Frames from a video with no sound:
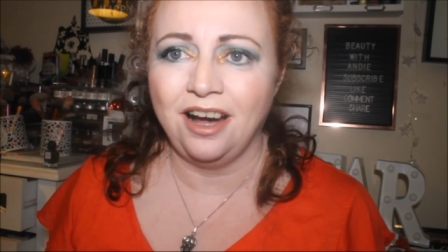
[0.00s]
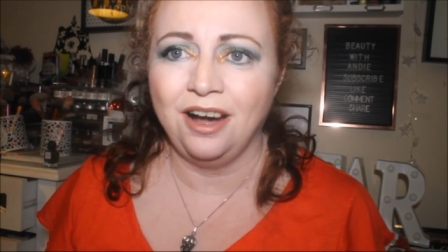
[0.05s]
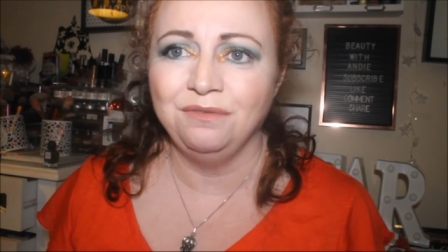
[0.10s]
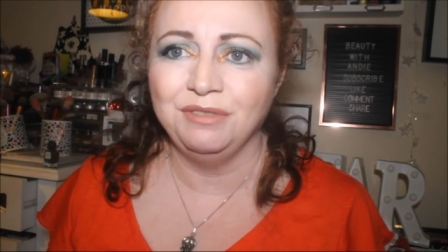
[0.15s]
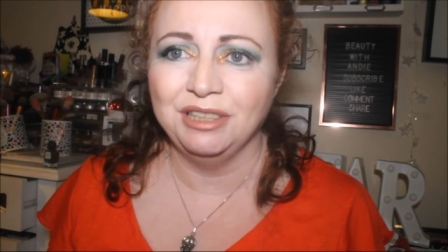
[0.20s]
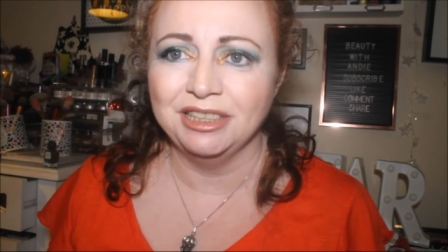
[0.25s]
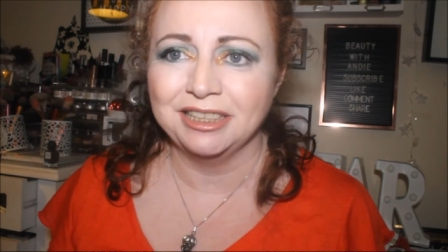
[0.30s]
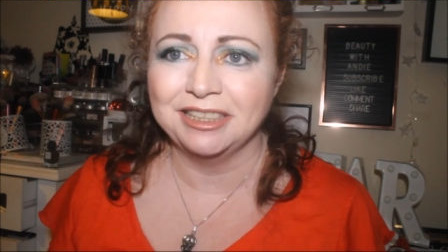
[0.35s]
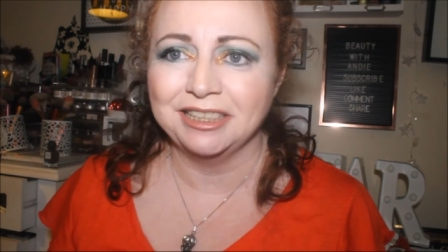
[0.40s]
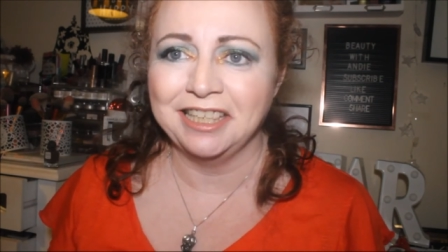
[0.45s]

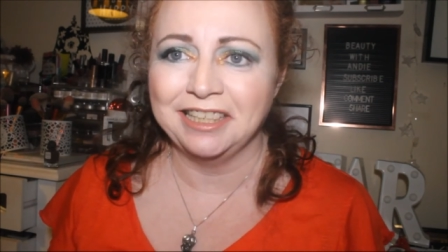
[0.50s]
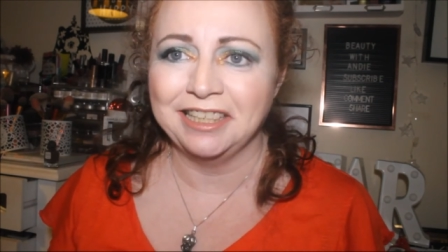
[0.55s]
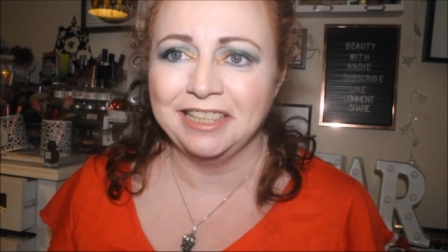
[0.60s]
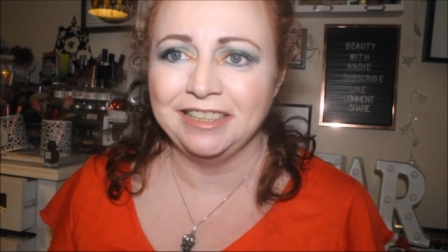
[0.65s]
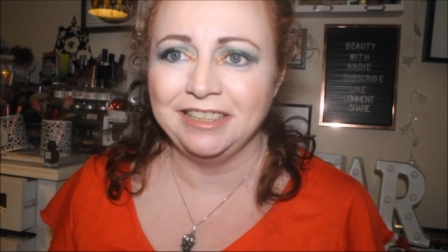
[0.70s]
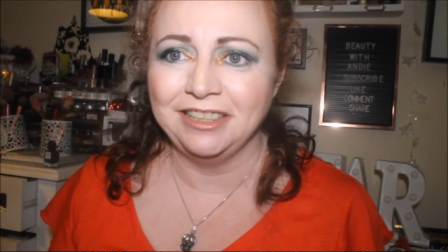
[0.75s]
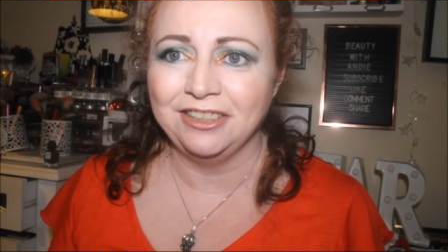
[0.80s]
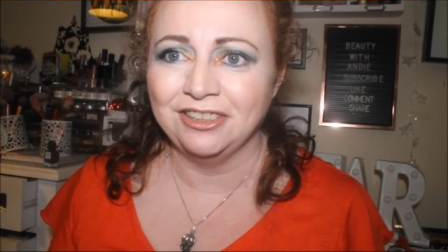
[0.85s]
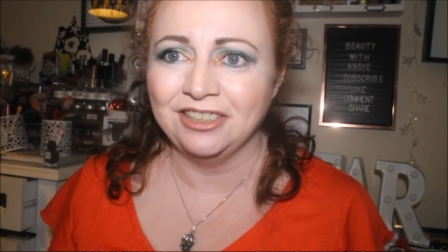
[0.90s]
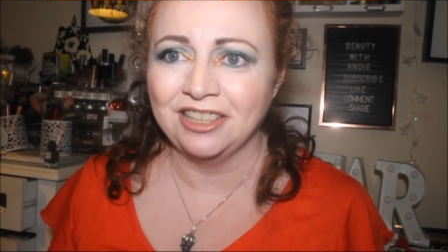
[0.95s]

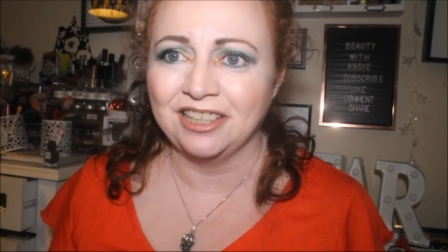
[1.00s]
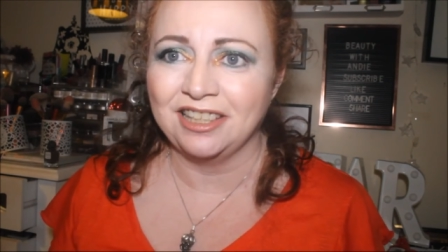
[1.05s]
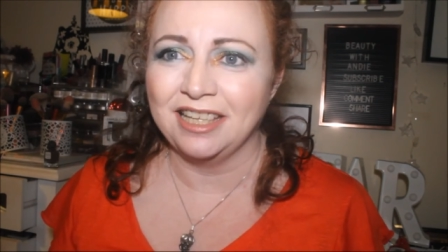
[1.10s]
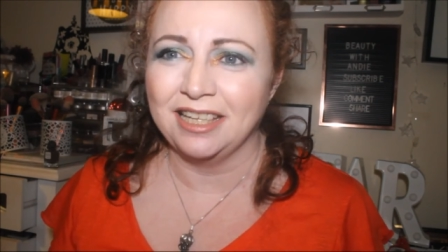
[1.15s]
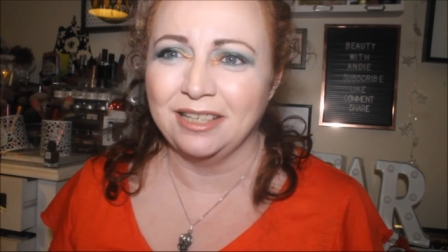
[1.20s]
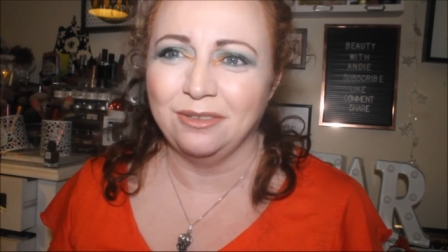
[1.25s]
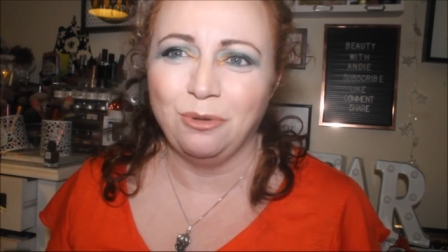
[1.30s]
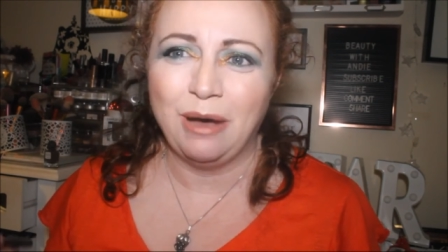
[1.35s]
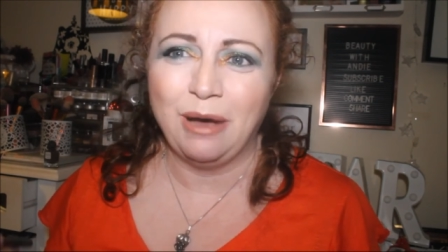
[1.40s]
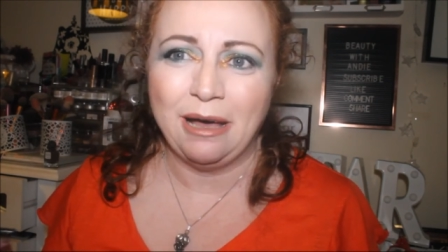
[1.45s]
obviously you're going to
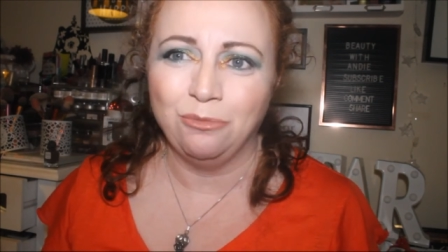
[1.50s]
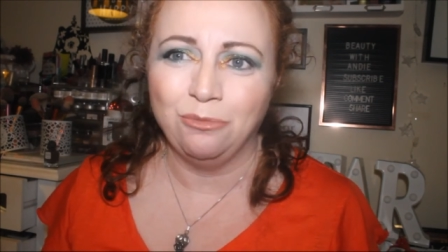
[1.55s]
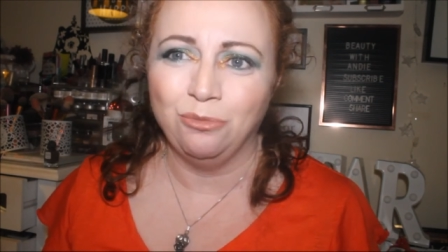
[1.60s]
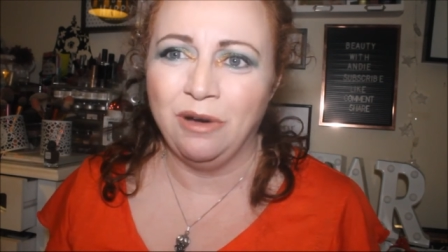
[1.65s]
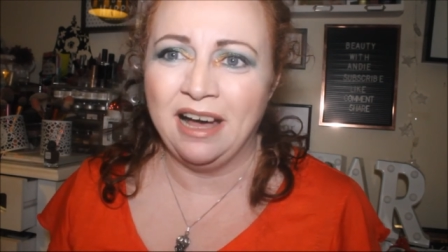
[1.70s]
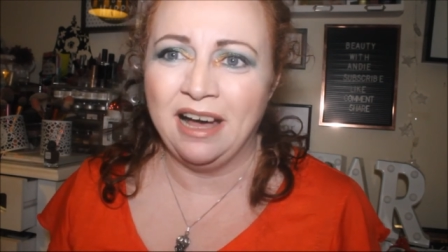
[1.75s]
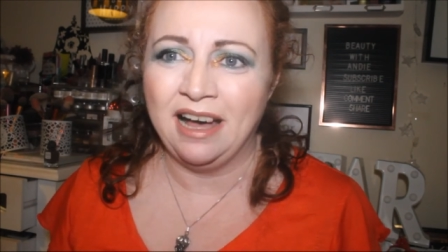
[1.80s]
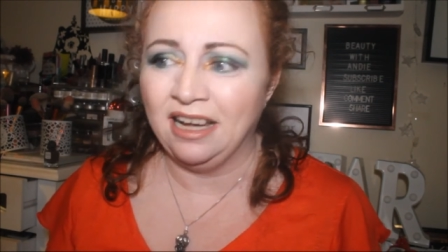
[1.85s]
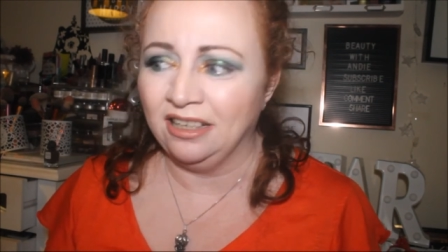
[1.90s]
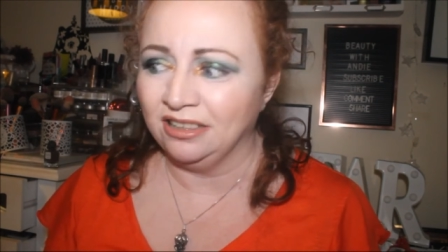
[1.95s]
think wet
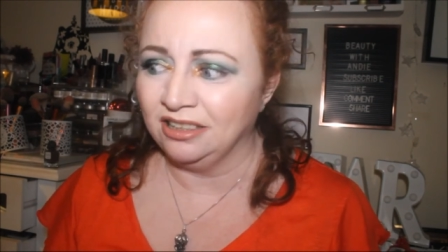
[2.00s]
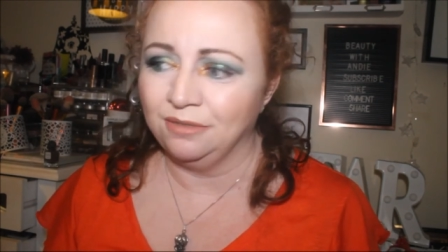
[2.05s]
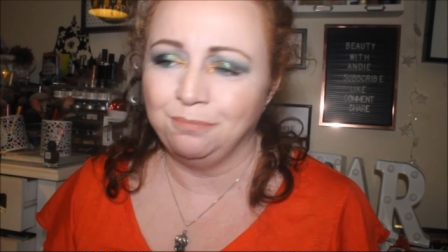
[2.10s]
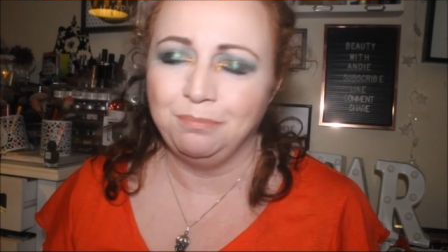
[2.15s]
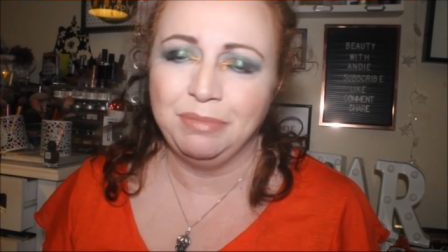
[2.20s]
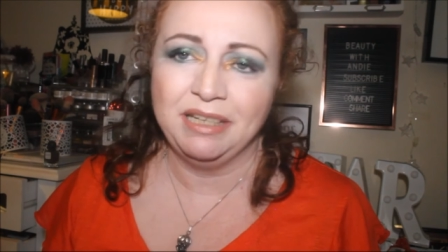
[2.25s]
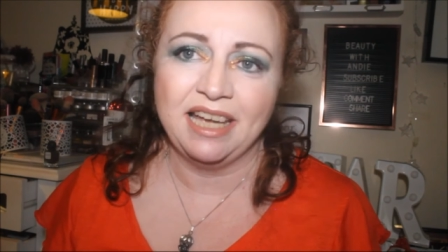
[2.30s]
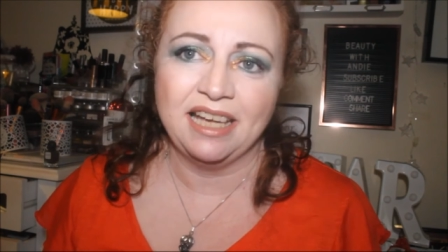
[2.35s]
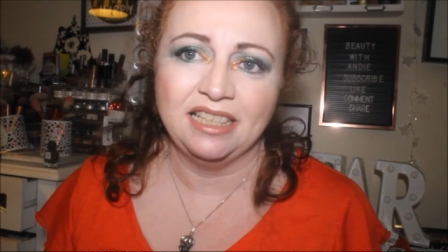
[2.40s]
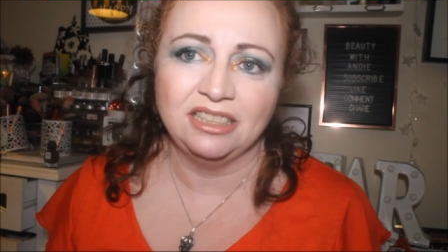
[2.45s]
and wild
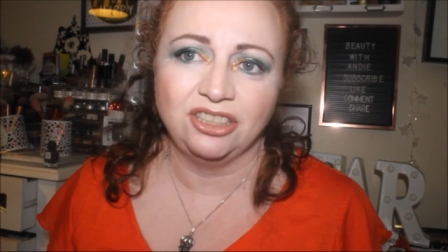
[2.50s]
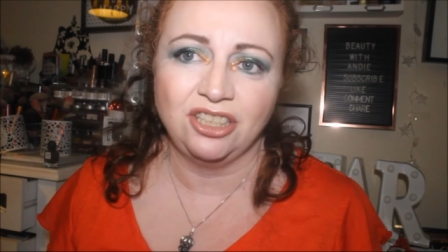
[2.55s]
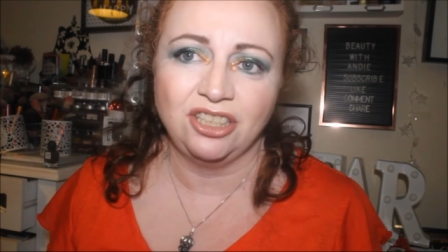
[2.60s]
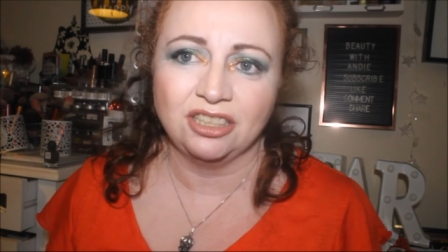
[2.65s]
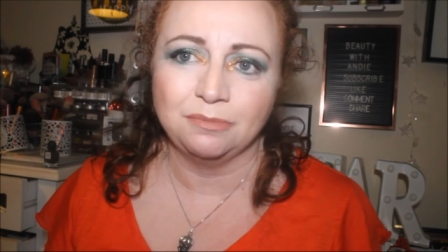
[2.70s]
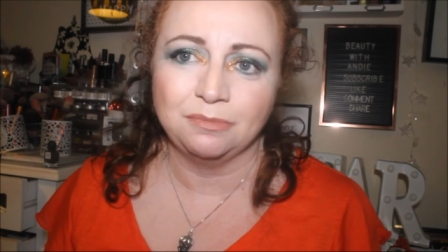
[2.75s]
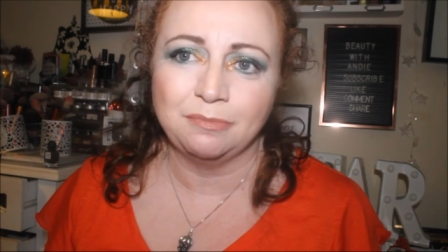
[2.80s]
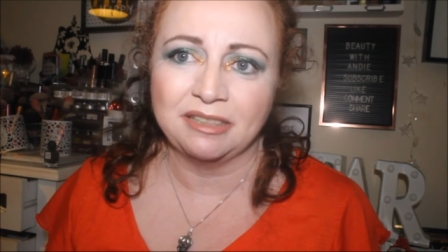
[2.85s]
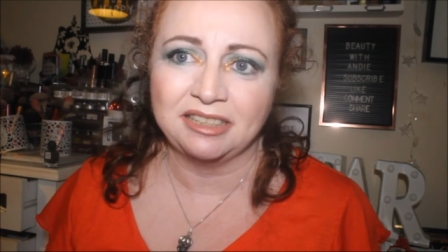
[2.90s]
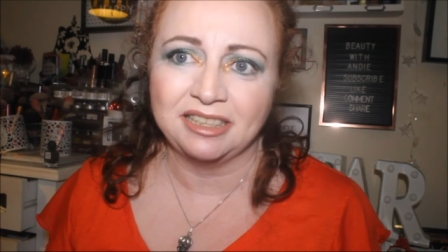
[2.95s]
BH
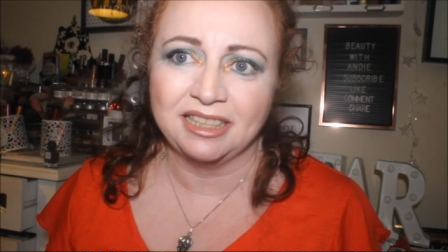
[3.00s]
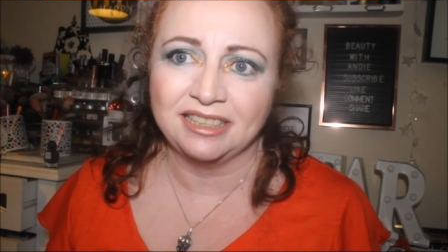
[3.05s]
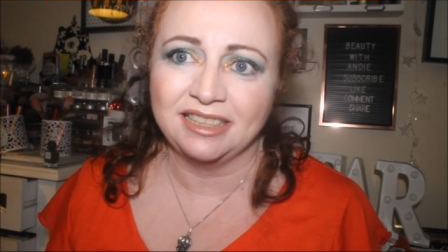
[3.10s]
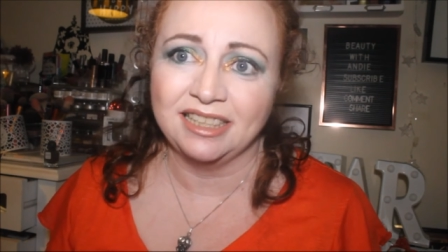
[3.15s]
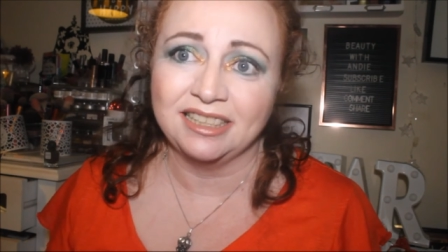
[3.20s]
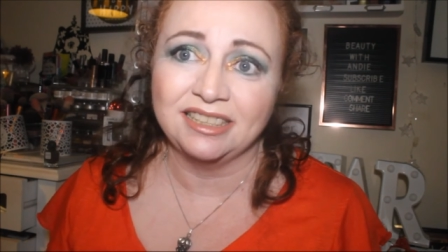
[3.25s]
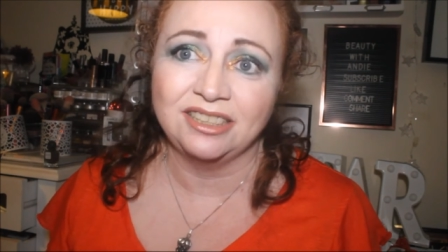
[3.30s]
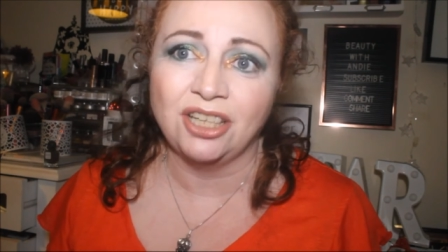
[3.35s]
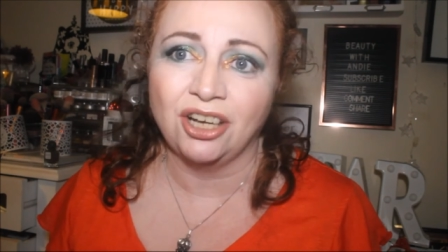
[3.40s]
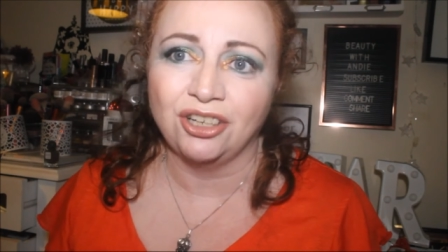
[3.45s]

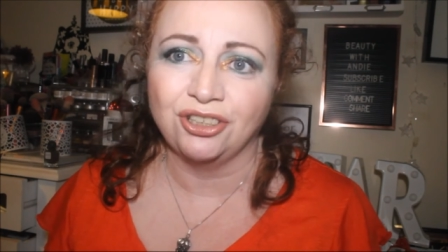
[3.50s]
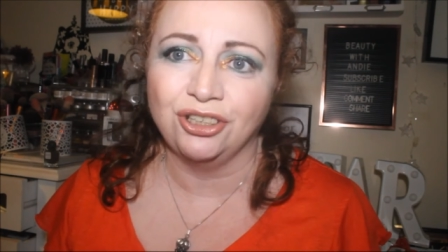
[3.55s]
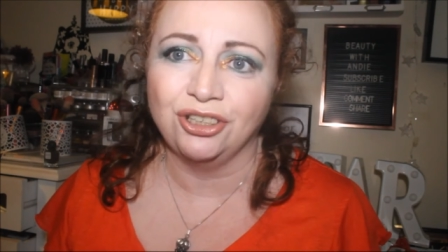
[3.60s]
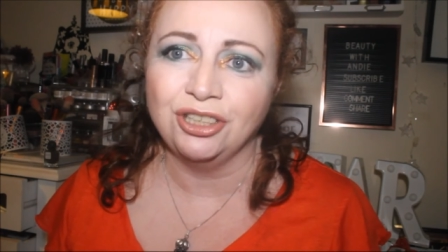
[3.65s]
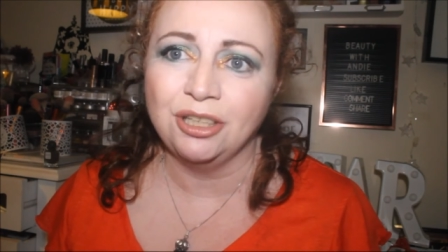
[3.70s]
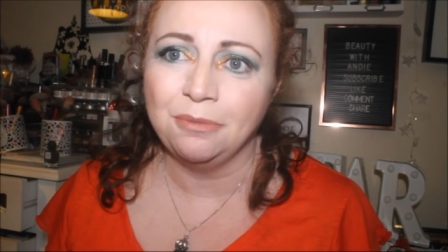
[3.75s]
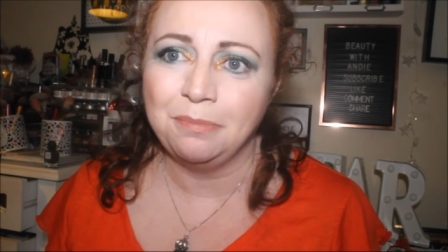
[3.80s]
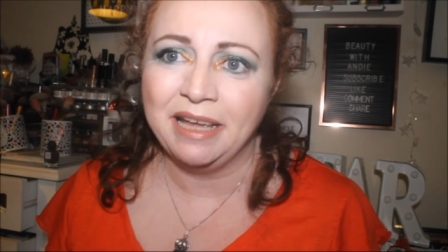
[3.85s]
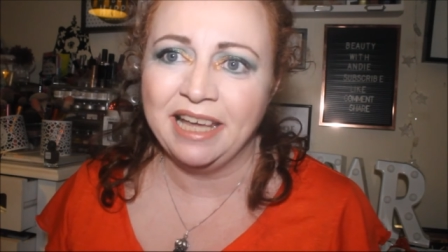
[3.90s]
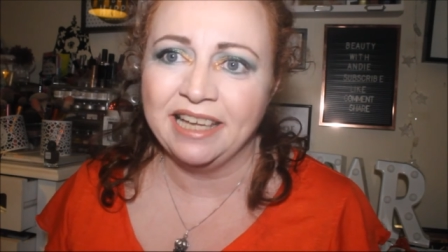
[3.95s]
Cosmetics it's not
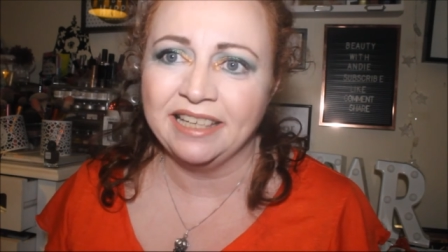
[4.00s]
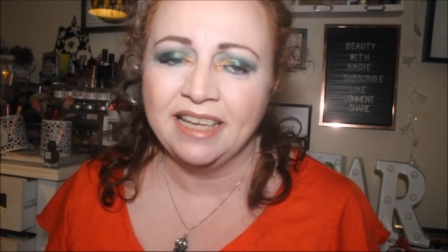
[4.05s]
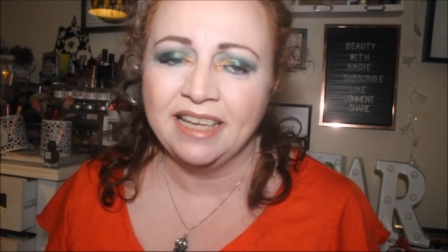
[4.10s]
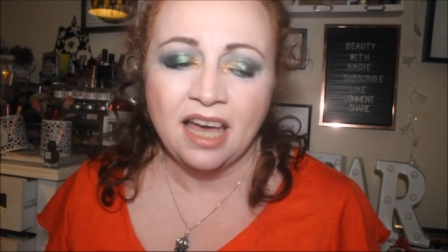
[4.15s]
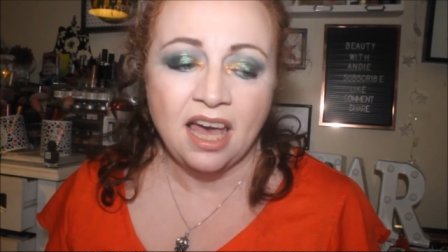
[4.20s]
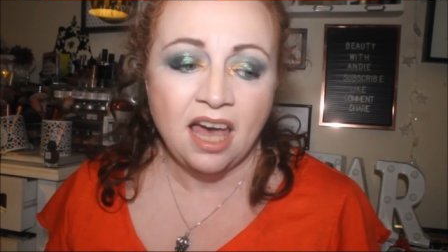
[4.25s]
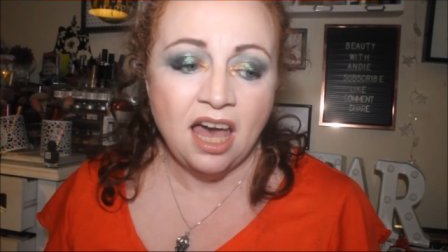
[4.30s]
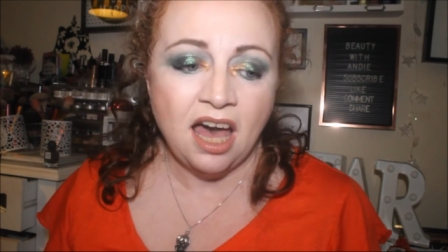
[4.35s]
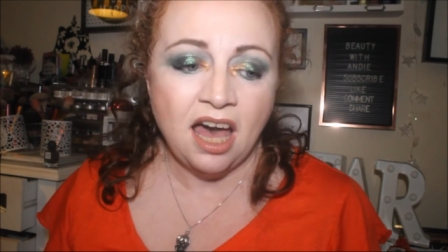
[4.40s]
going to be